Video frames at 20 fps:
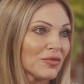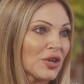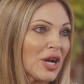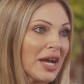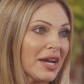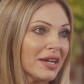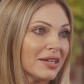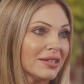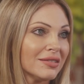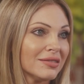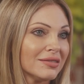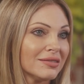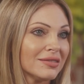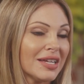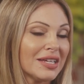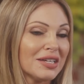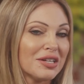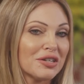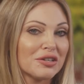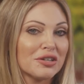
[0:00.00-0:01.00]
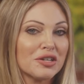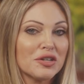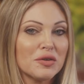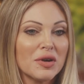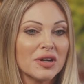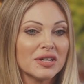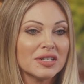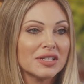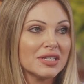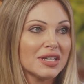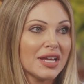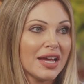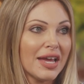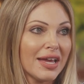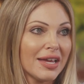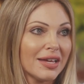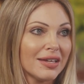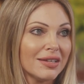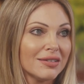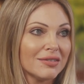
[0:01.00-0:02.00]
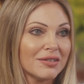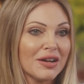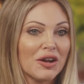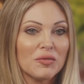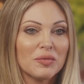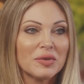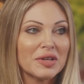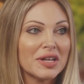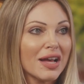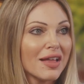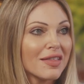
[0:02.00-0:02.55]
right you know and here you are today you're helping